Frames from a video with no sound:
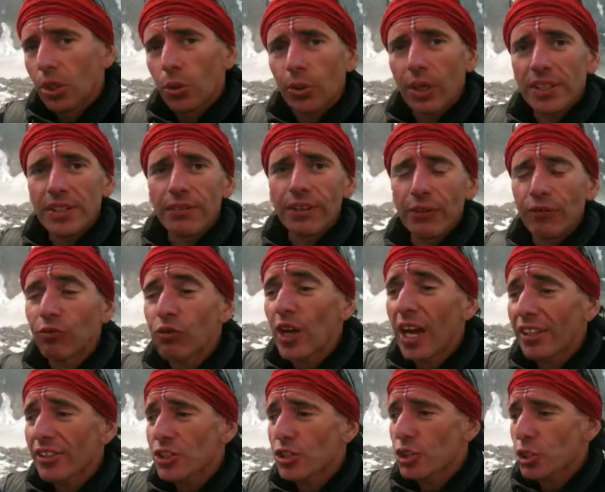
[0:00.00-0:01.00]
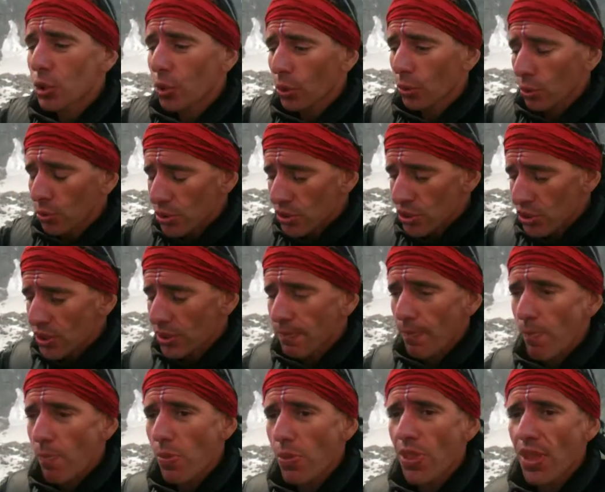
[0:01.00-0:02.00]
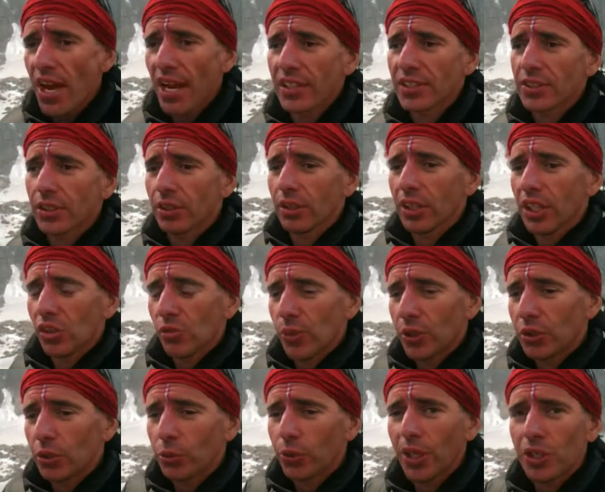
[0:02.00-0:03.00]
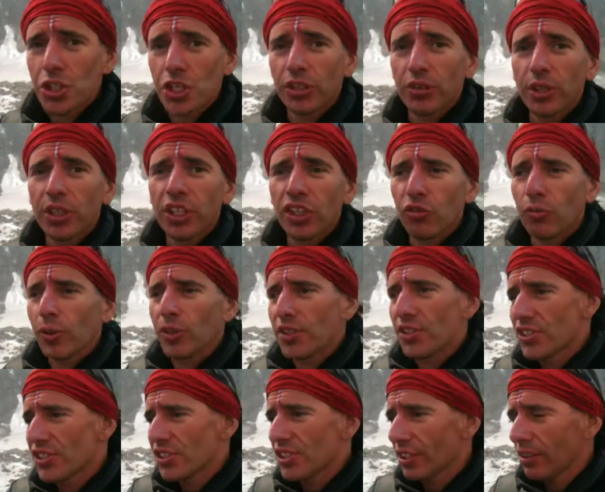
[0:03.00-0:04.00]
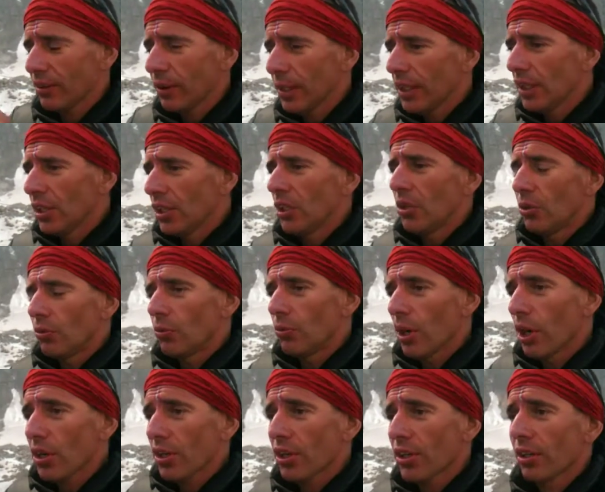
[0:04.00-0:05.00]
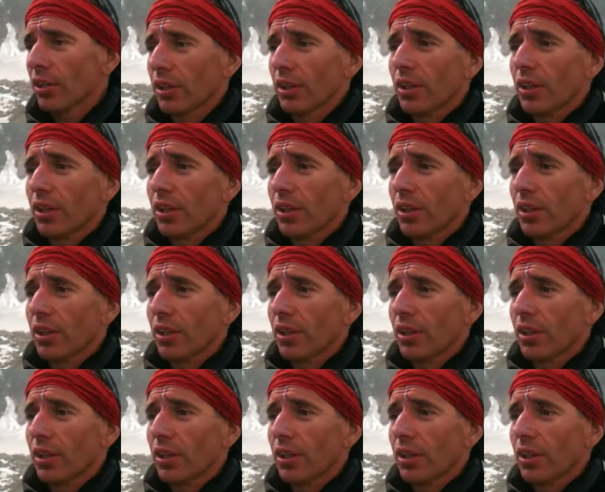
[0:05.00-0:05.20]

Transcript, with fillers: relatively flat stones that uh, have been arranged in the cave but it's still rock